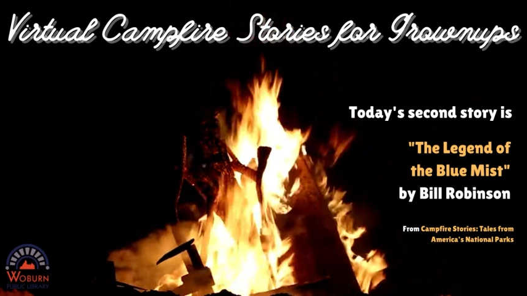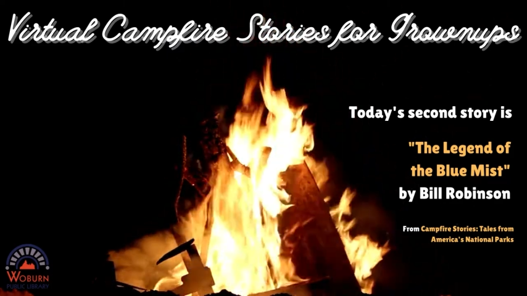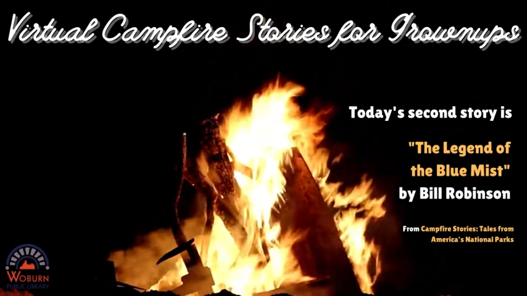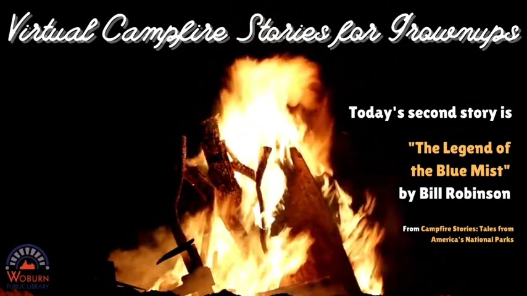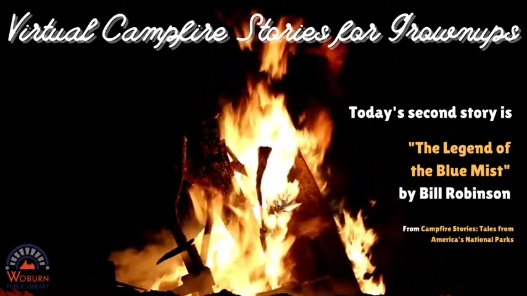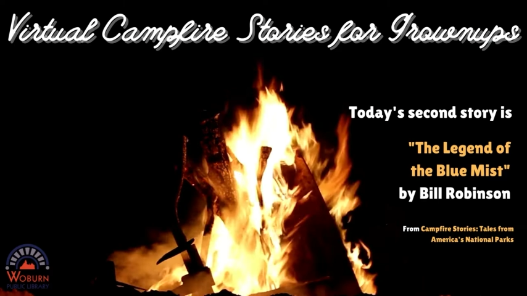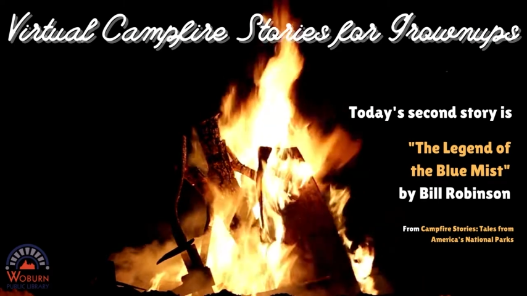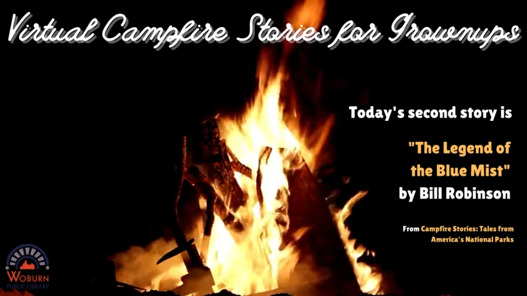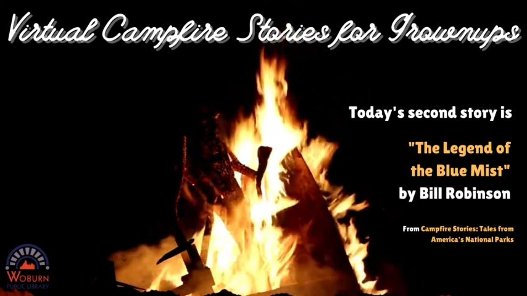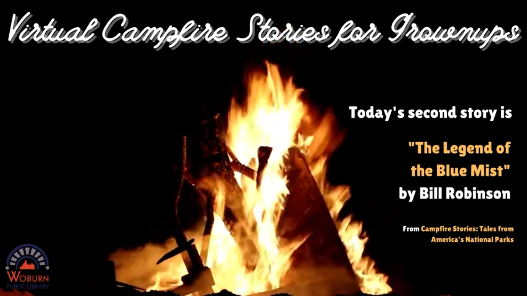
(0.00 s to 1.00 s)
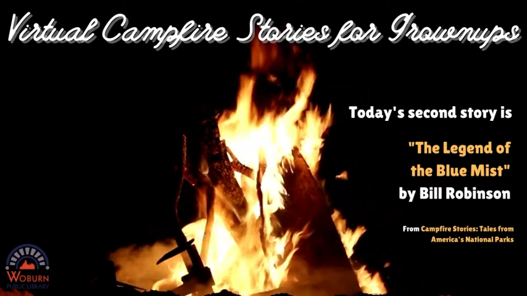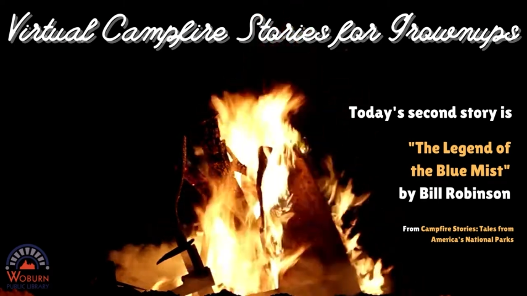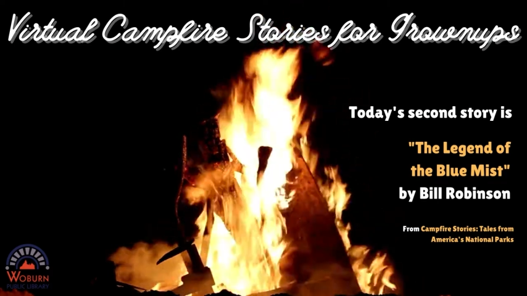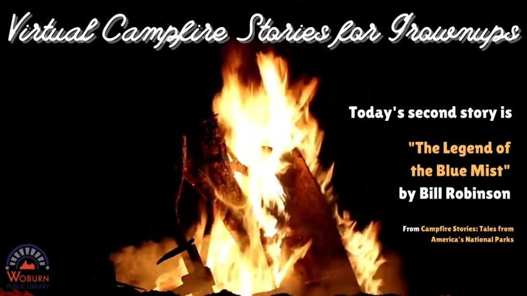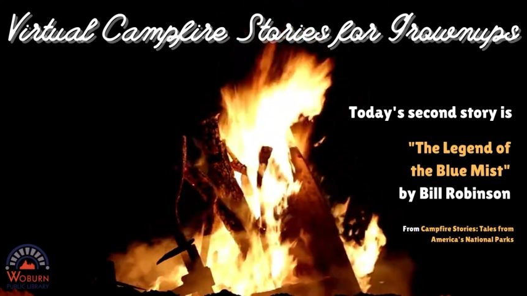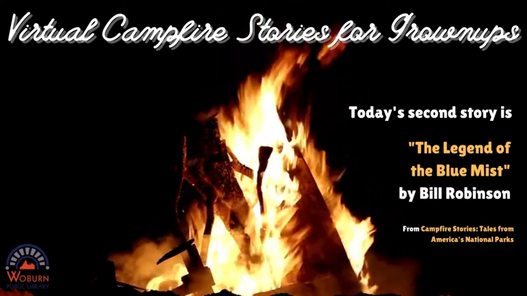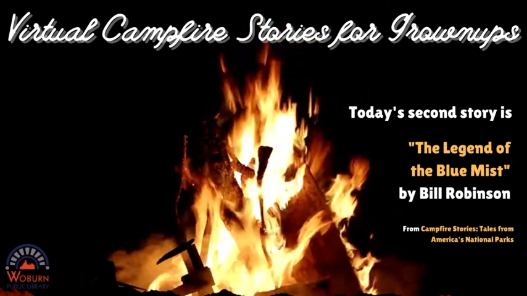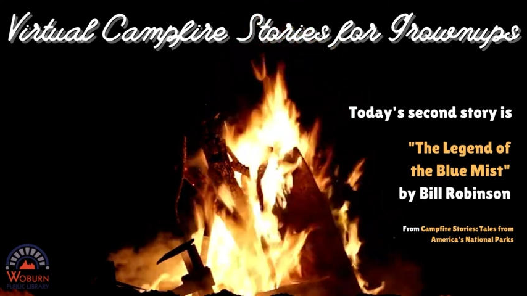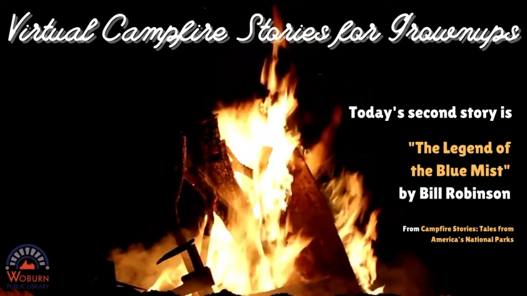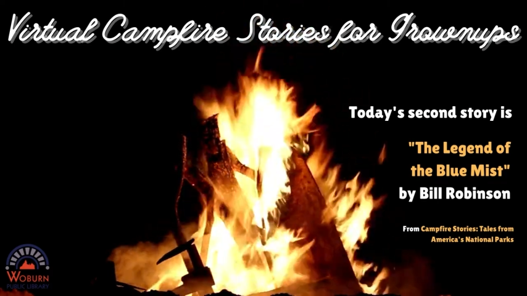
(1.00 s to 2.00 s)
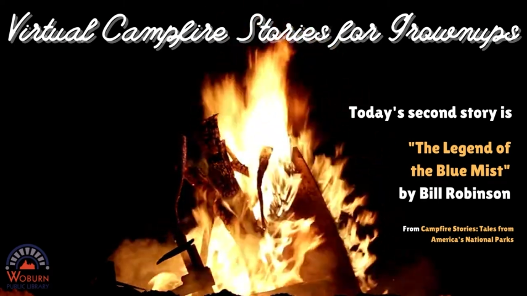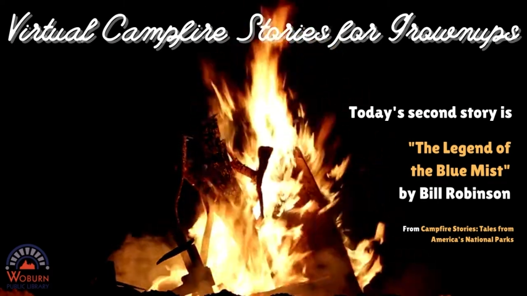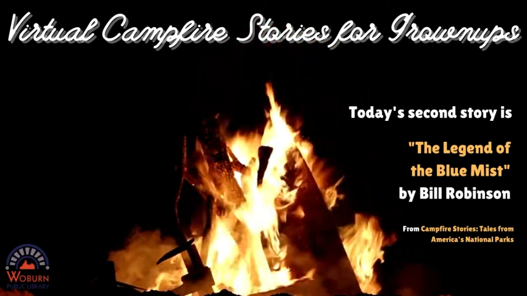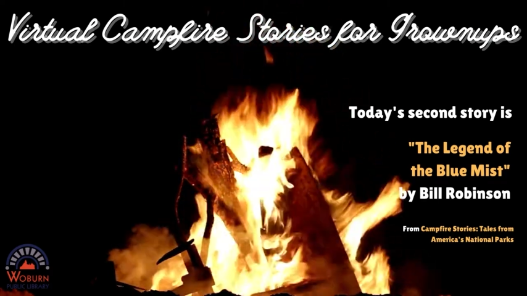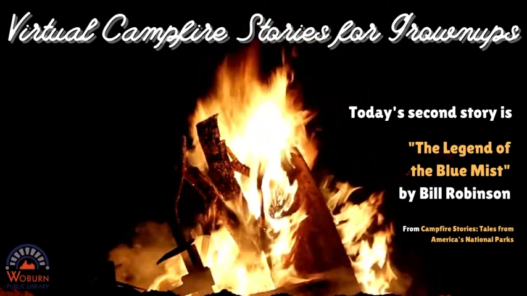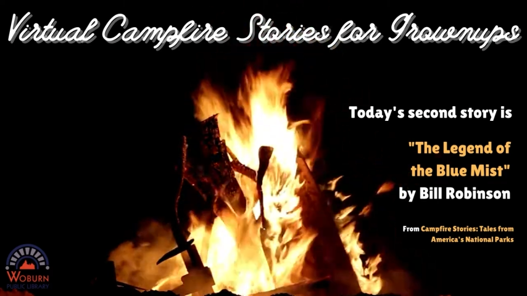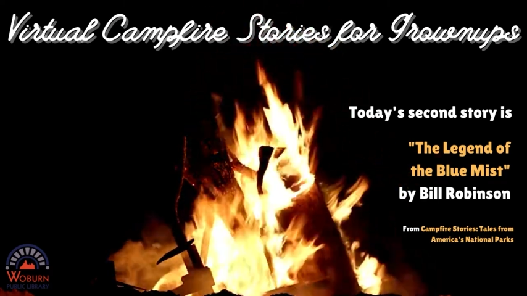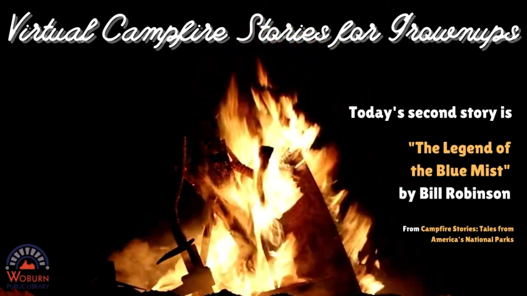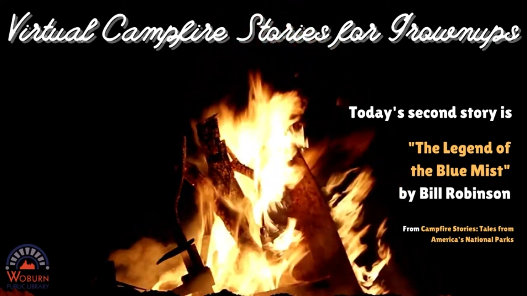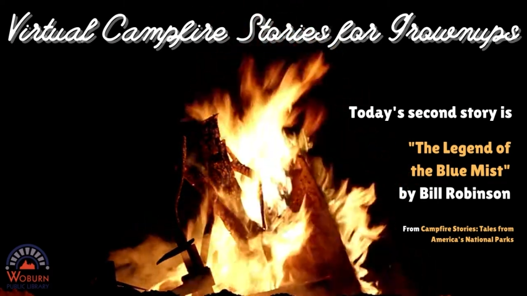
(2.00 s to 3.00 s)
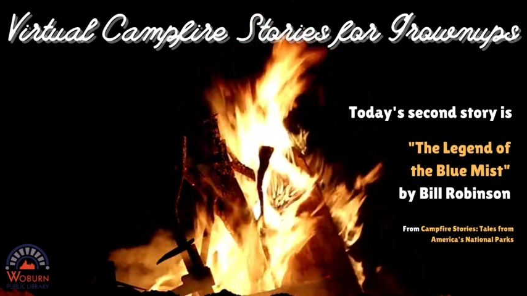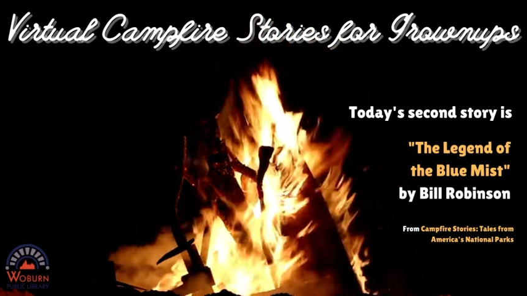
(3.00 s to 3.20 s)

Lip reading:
[unreadable: no face in view]